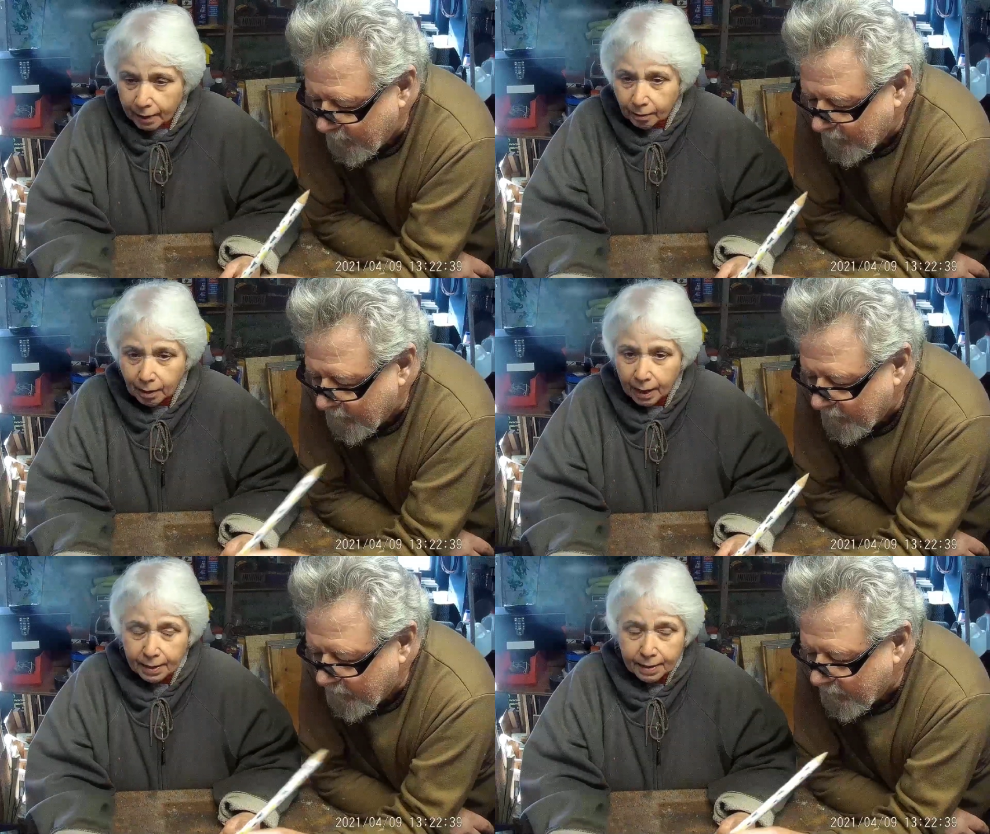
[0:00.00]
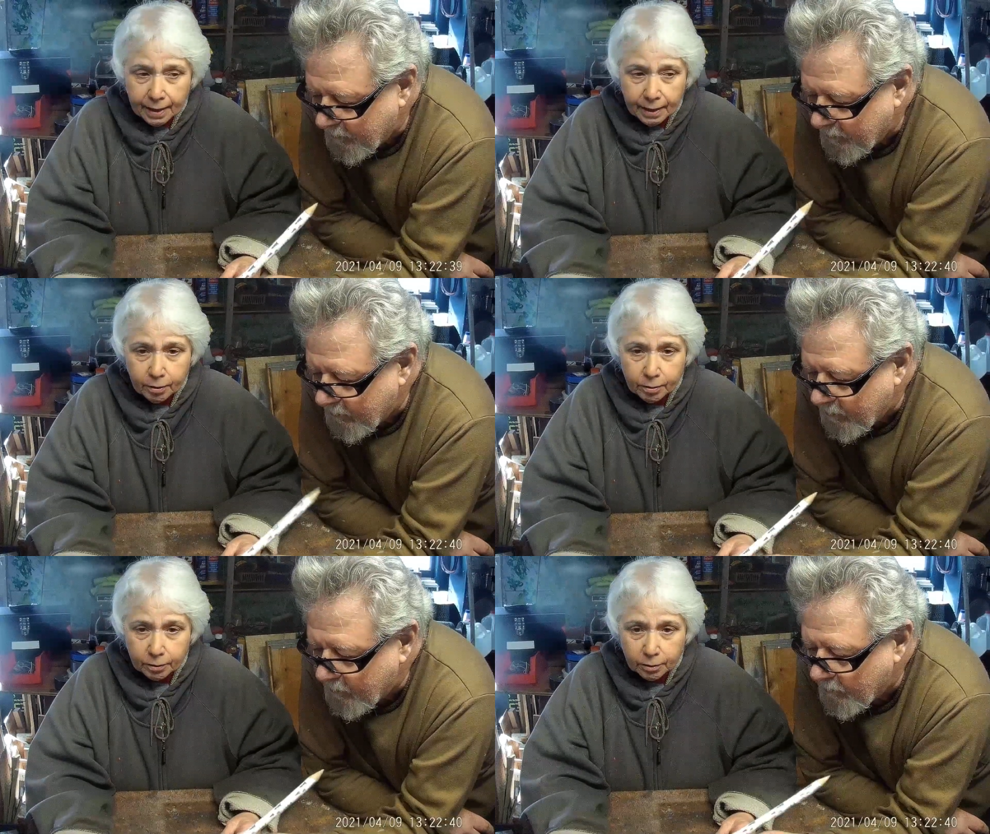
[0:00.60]
Speaker 1: I don't like getting
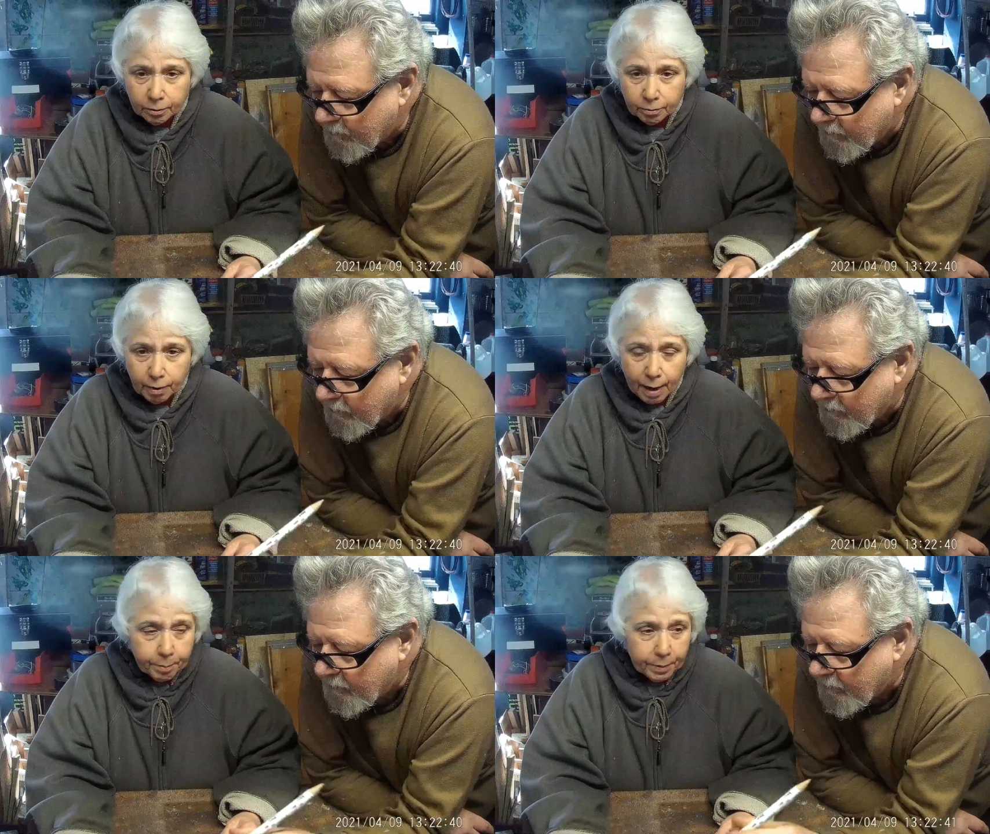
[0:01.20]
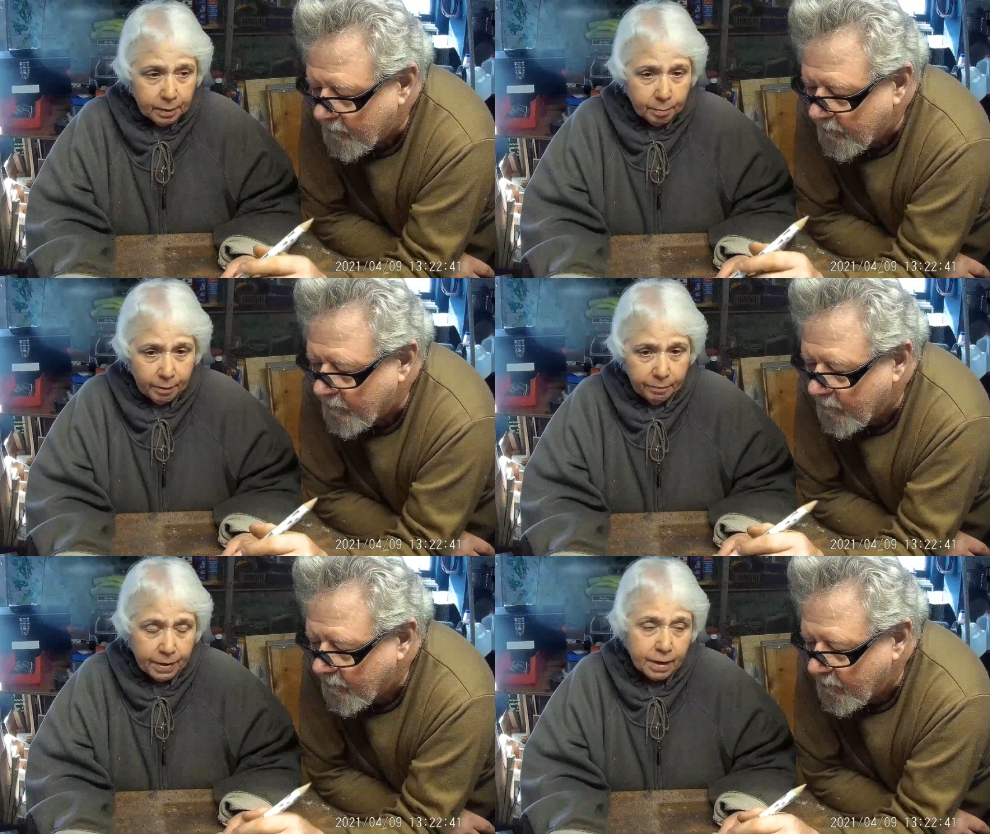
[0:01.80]
crap under my
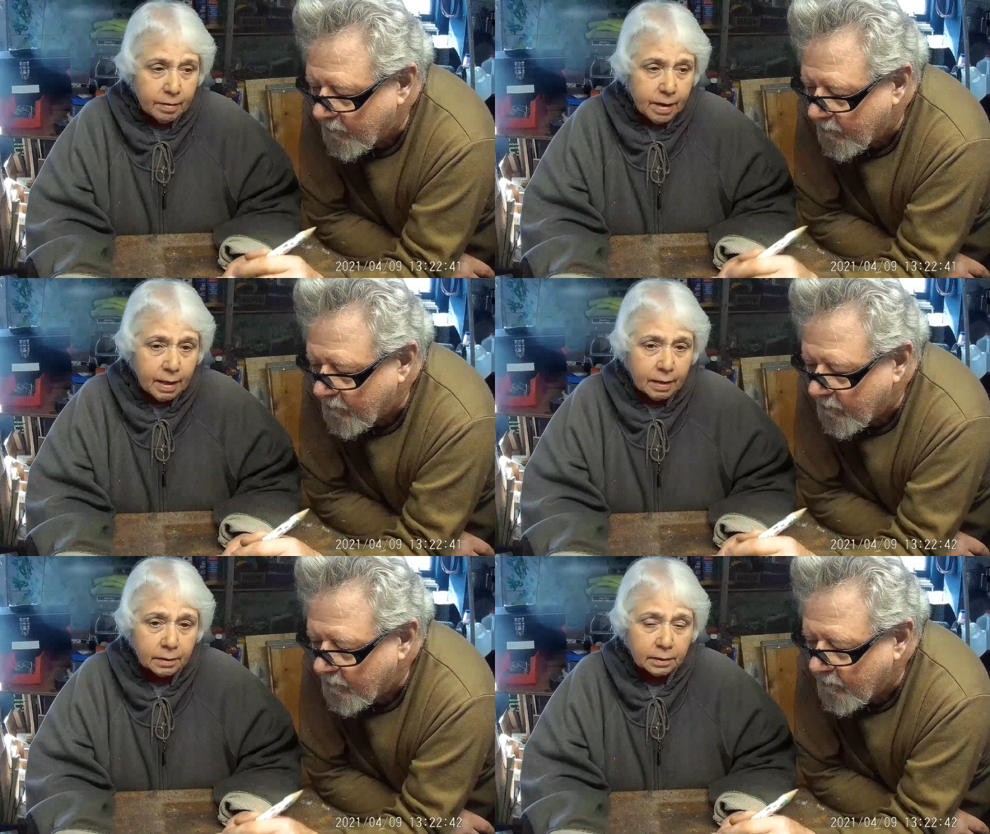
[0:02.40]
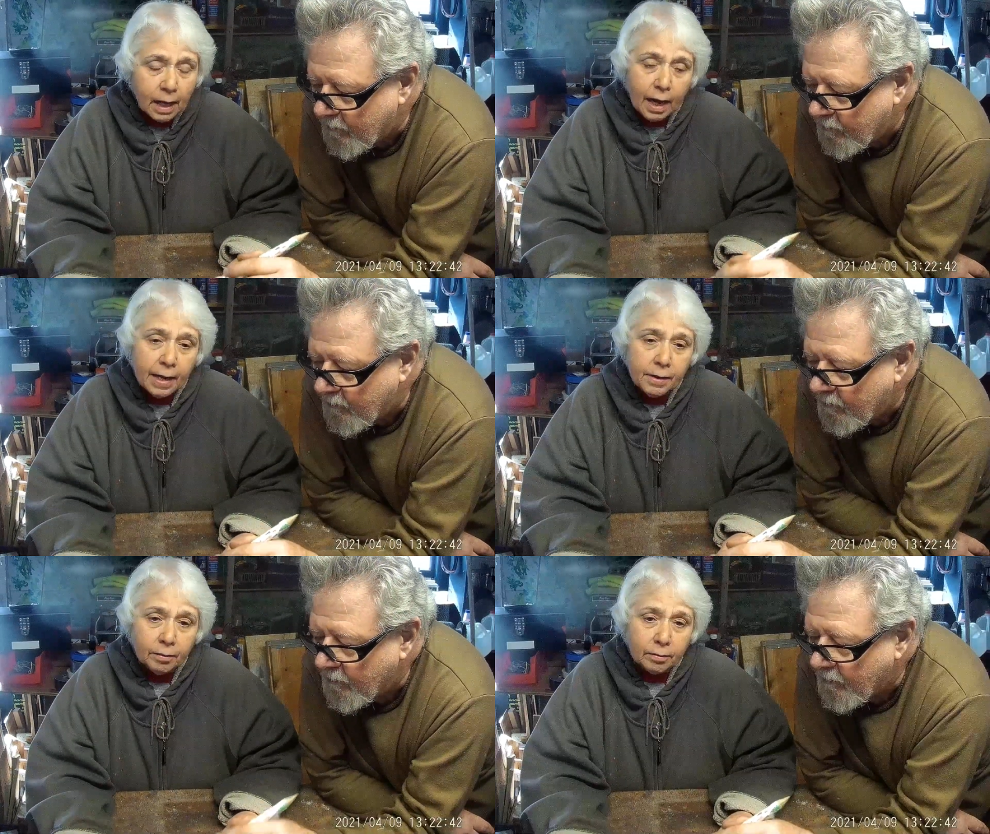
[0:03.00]
fingernails. I
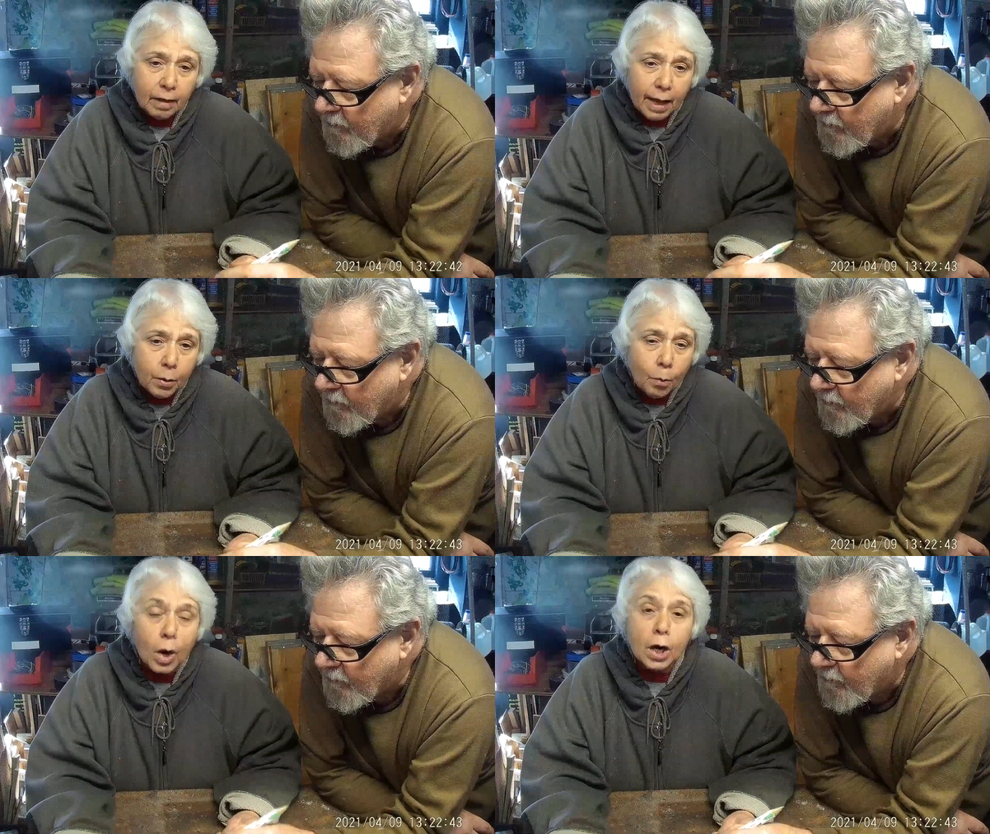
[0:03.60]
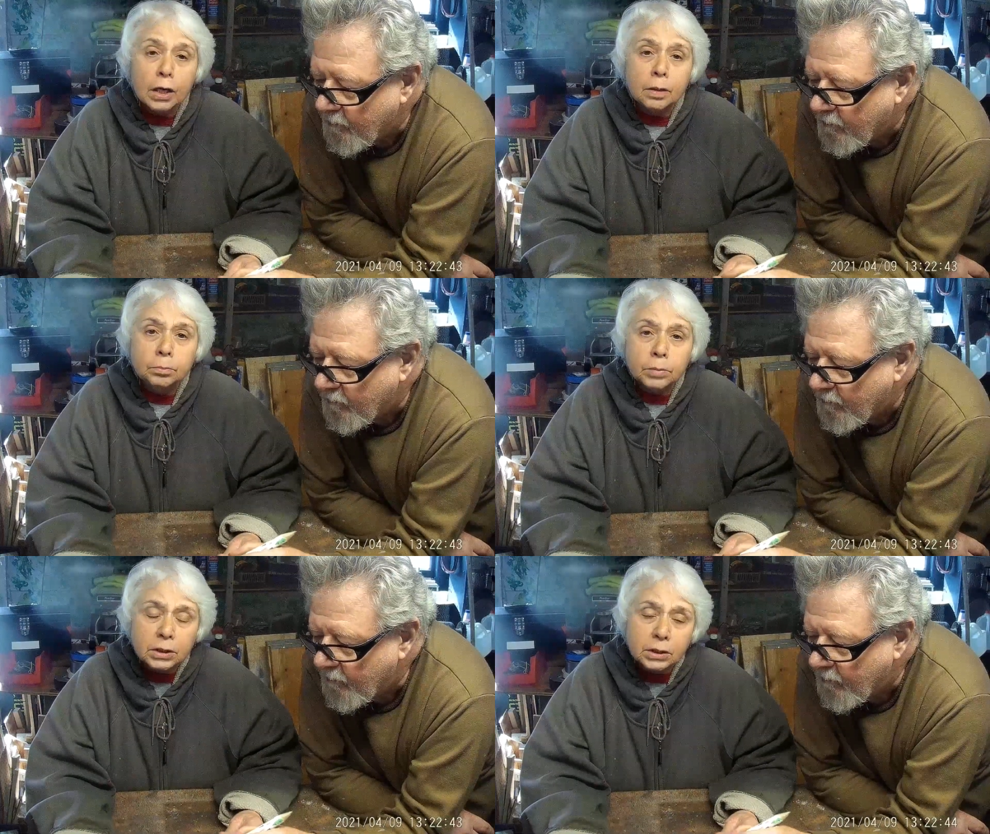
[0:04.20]
don't like
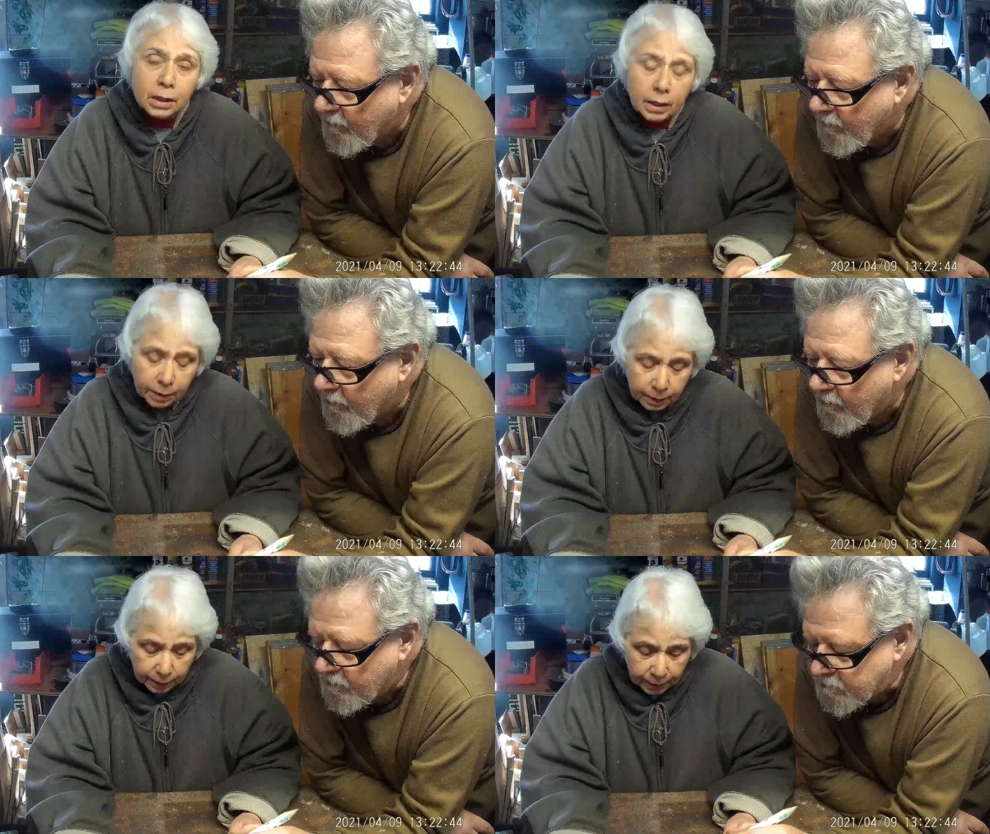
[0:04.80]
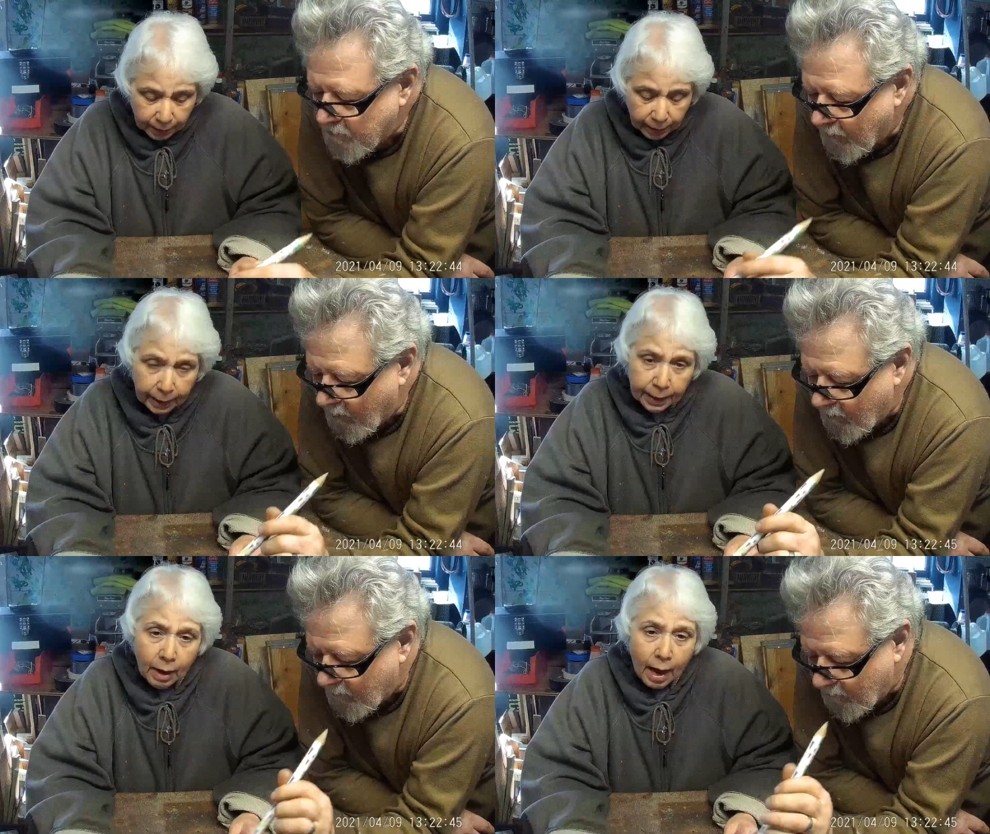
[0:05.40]
worms. And